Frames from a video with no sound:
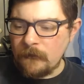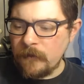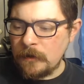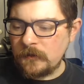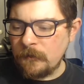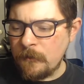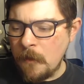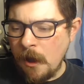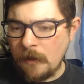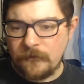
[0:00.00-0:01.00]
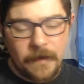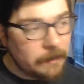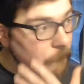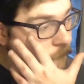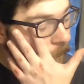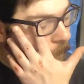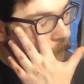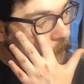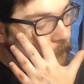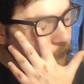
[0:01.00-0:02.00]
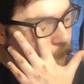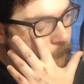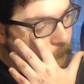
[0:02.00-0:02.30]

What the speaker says: Very small, fine particulates,